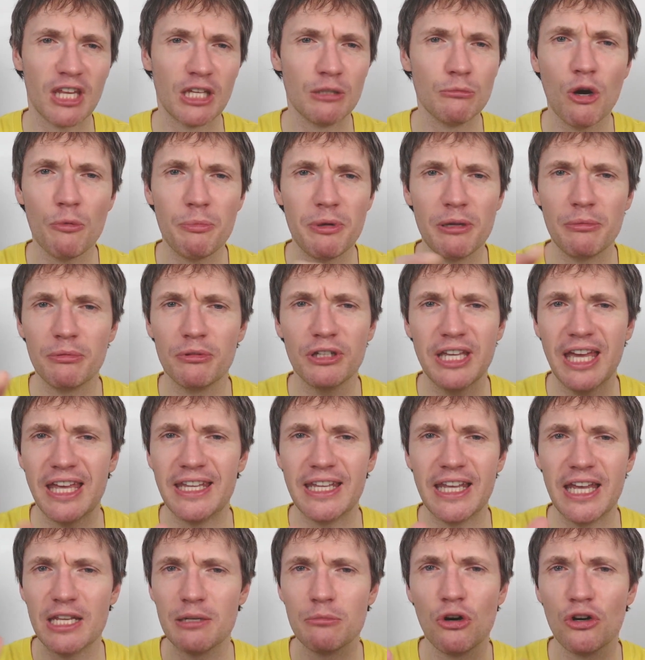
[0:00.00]
The more people that
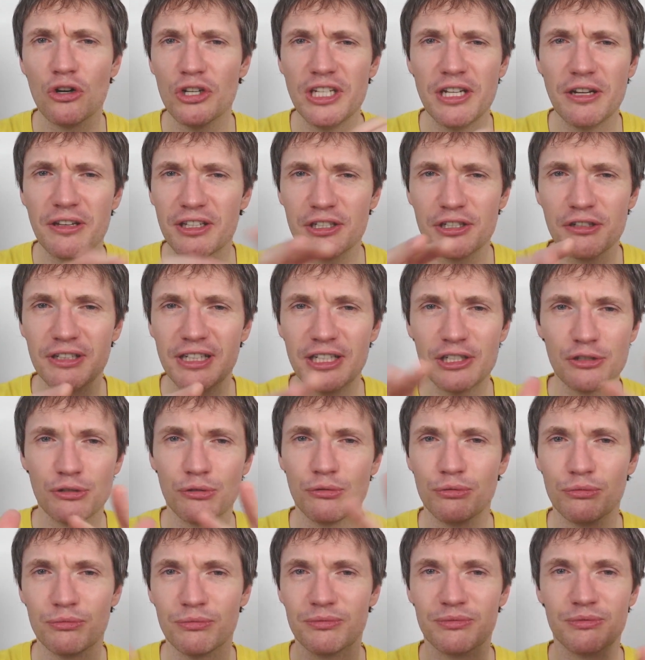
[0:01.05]
get there, the more, you know, you can do
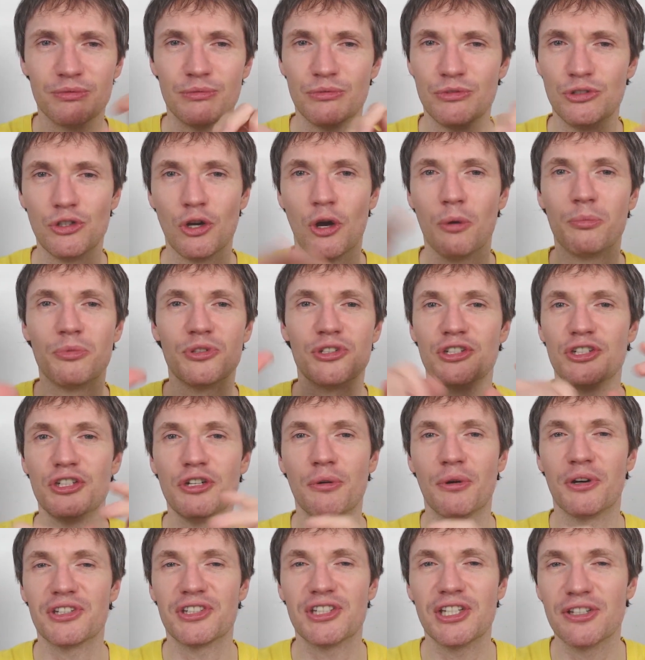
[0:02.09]
little jobs and
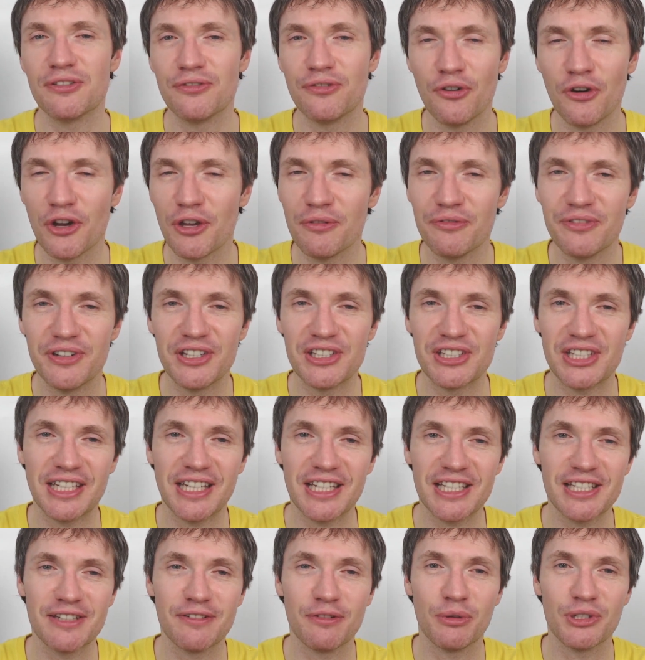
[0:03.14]
nuances for you and things
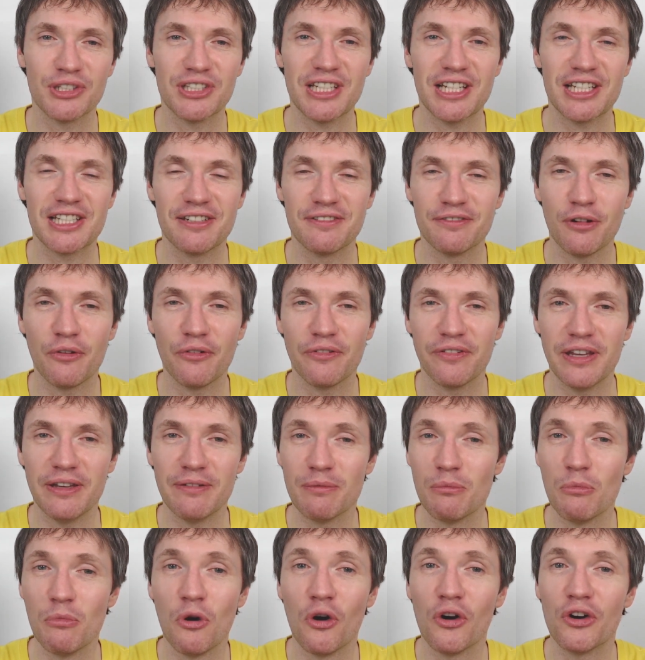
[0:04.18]
like that. If you want to get involved with
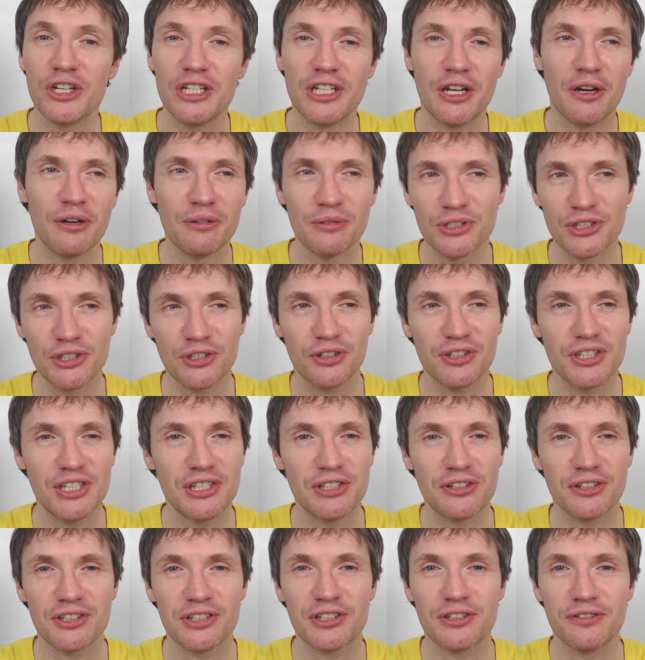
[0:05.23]
it even more, you know,
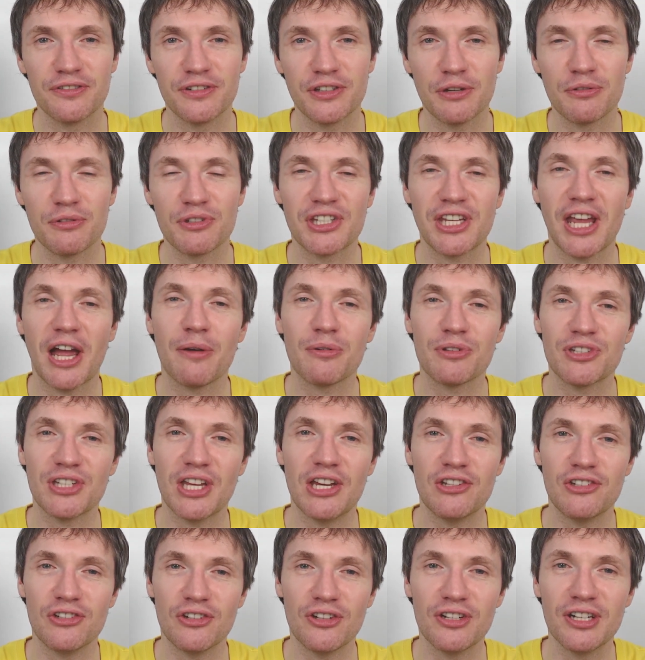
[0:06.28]
Scotty's got sort of his own scout
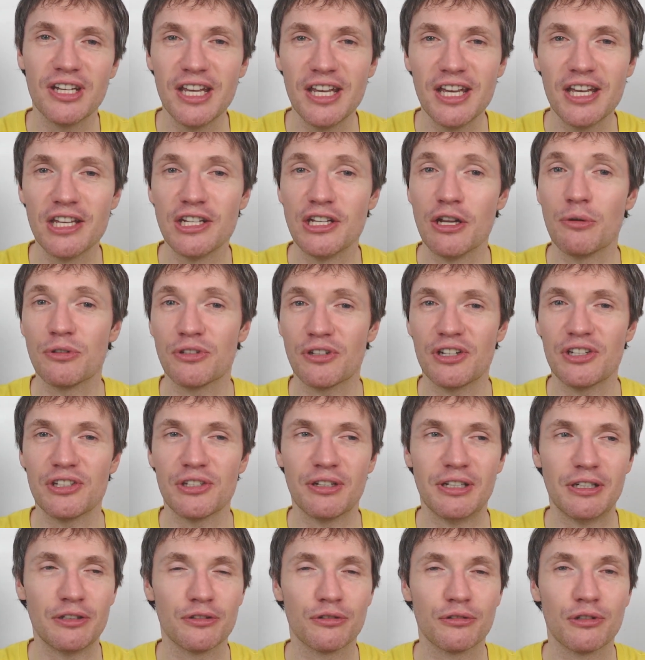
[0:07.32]
section. Noah's got
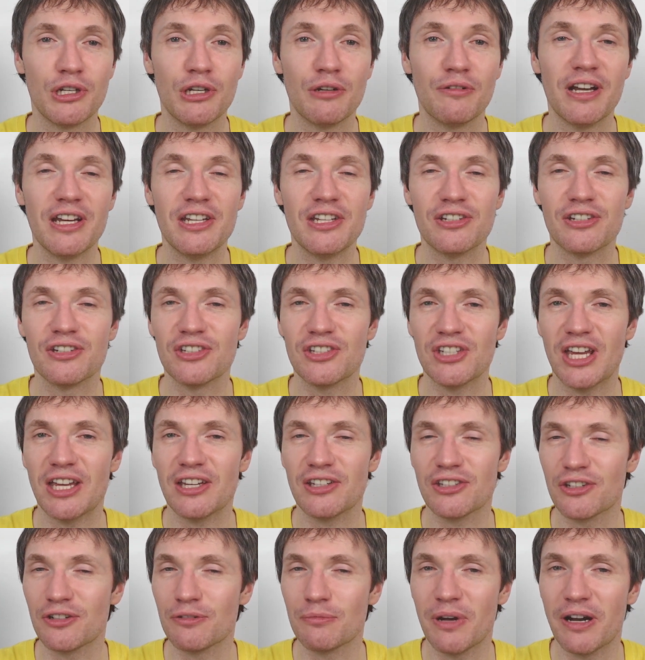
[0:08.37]
his own little curation
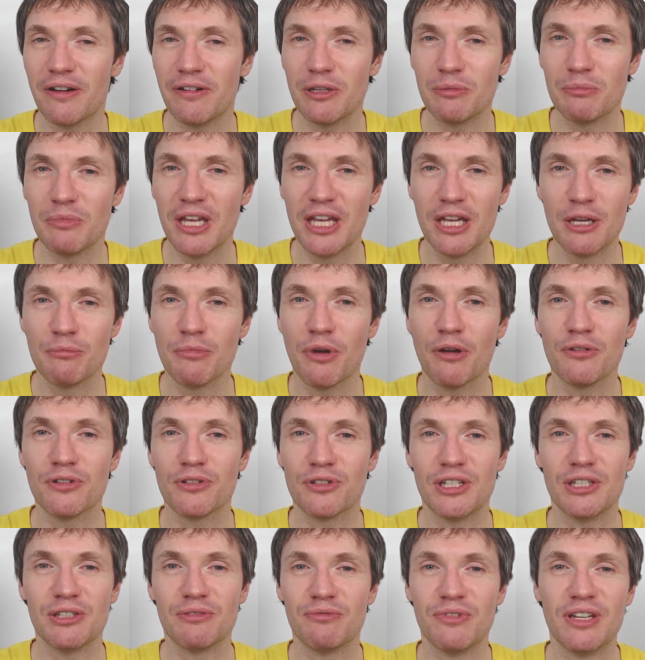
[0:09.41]
section where he
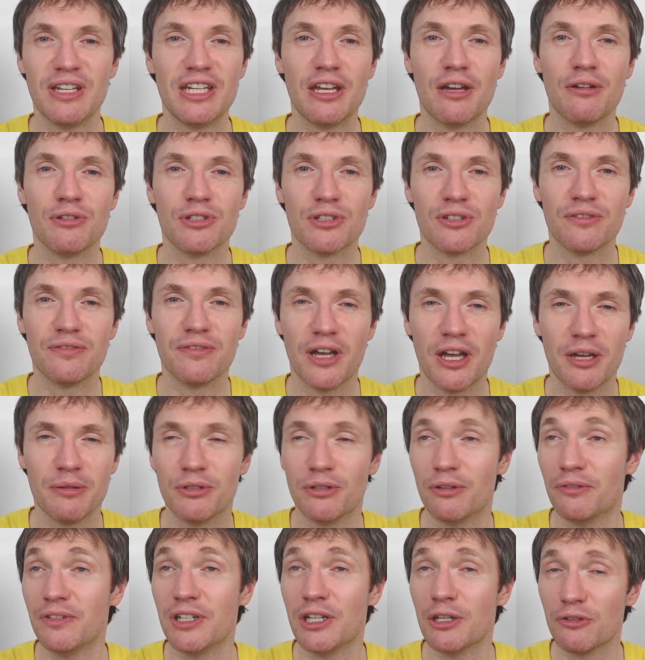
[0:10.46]
posts his videos of,
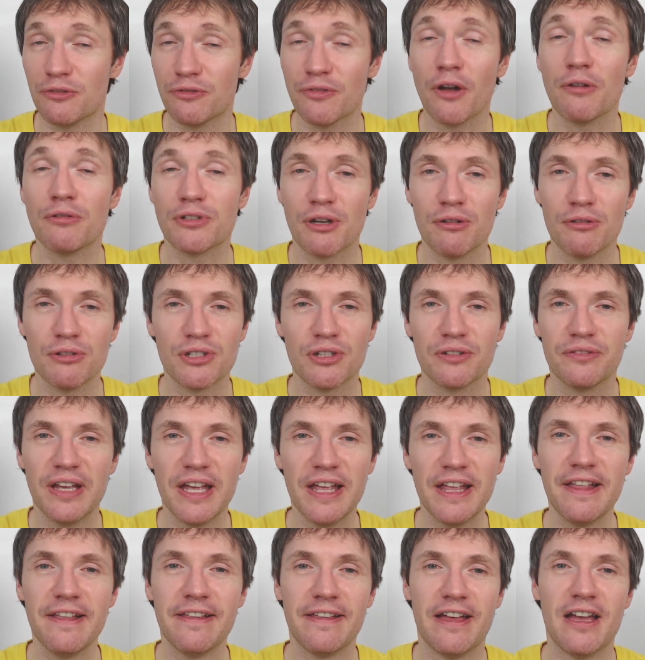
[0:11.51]
not videos, photos of
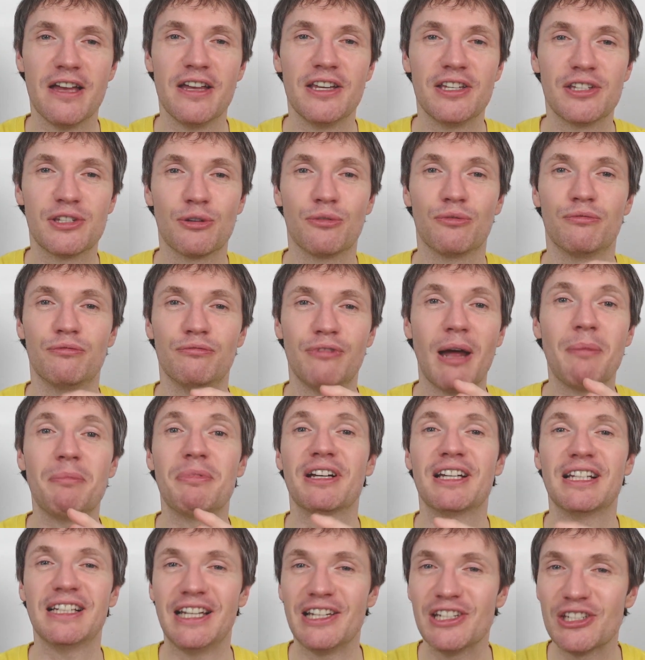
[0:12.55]
his sort of
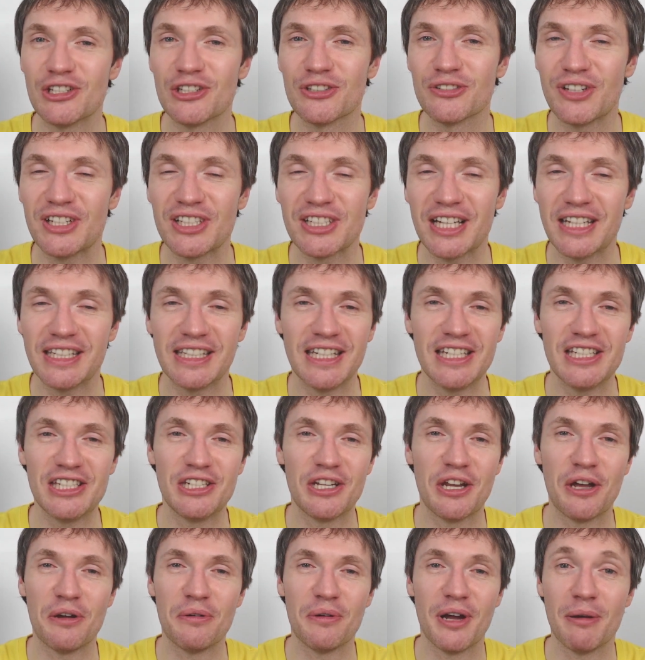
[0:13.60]
rapper collections, things like this,
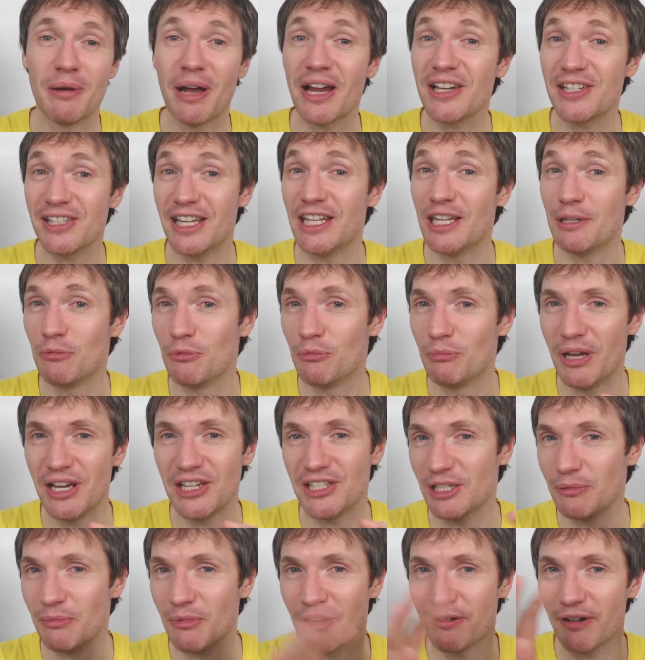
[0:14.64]
you know. And I send him
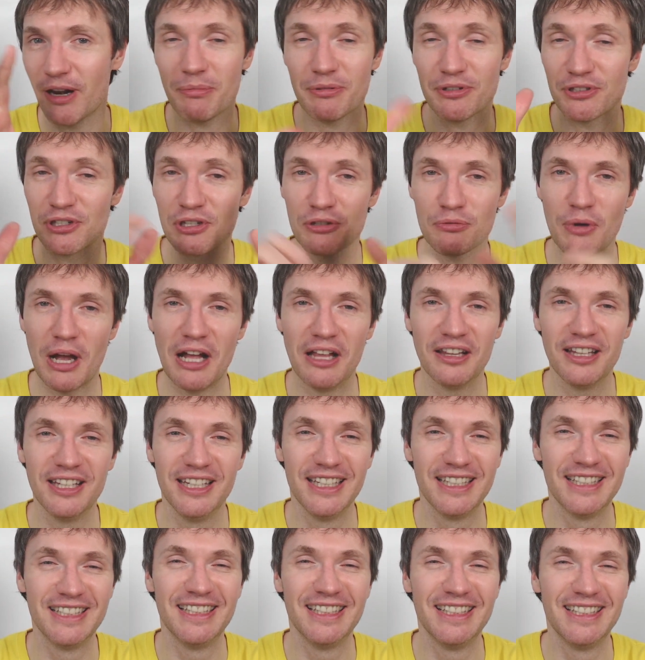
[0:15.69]
basically my rappers as well.
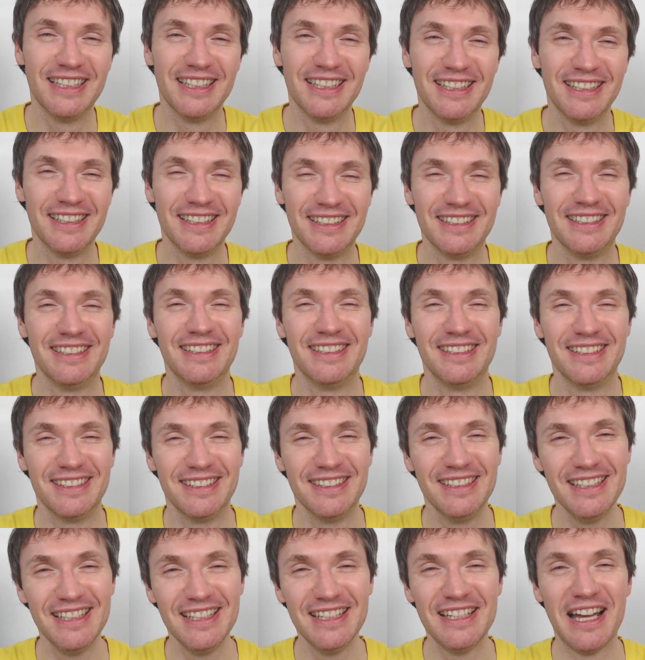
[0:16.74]

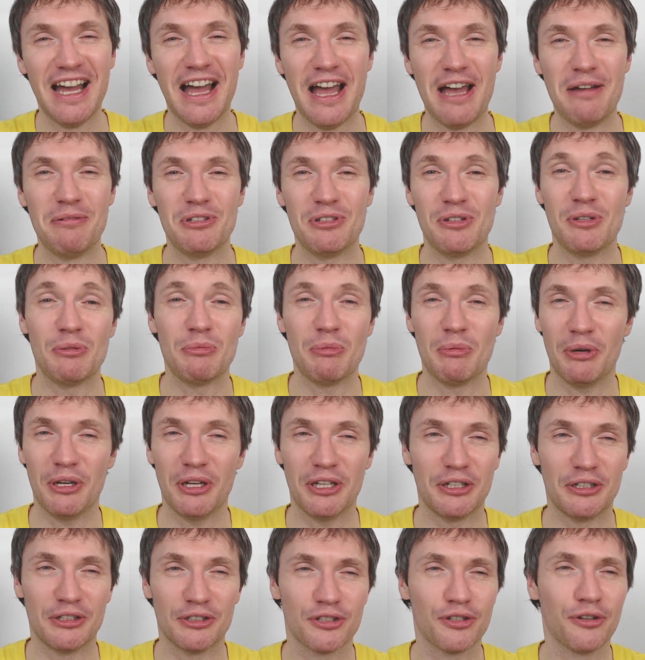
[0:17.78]
So he's
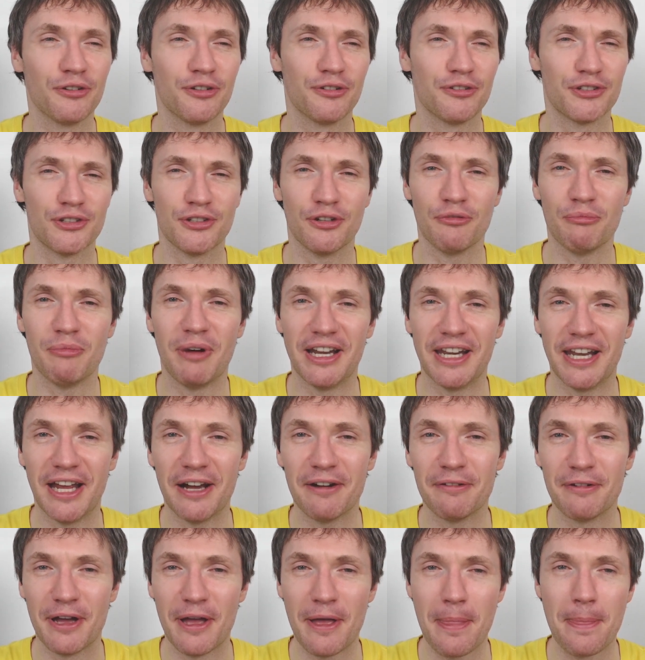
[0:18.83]
probably got a ton of stuff by
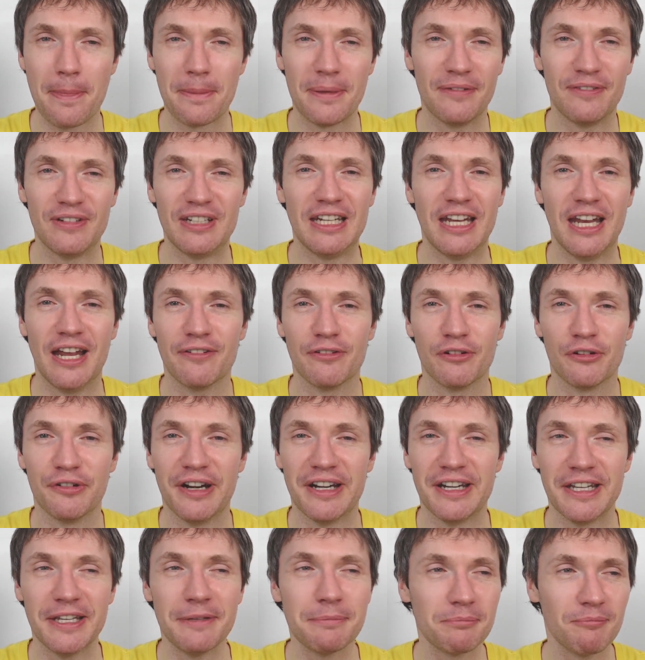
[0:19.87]
now, if he didn't have
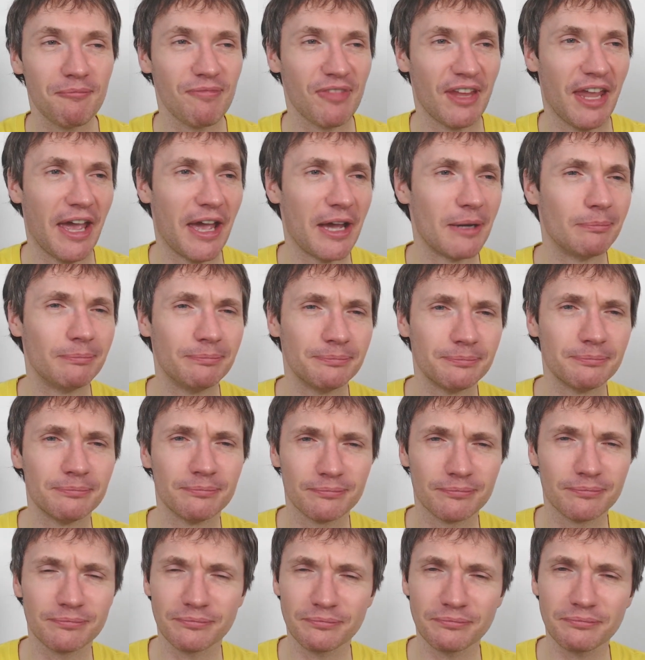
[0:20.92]
already.
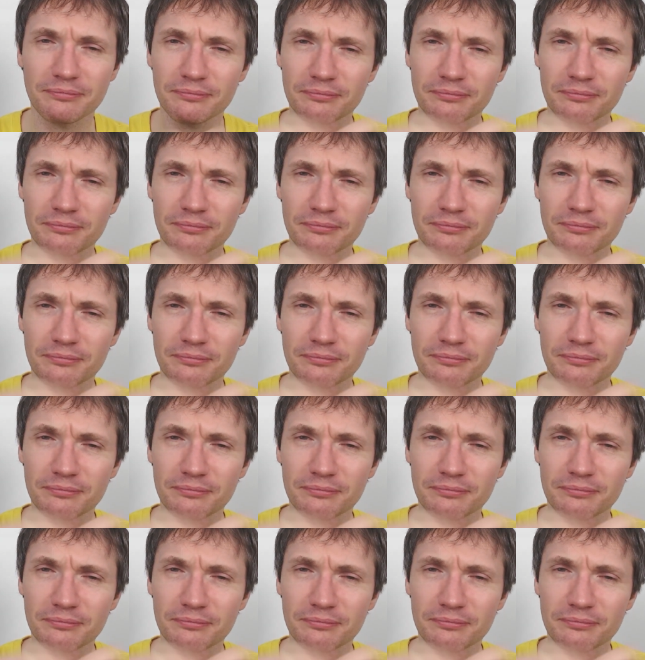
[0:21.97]
Yes,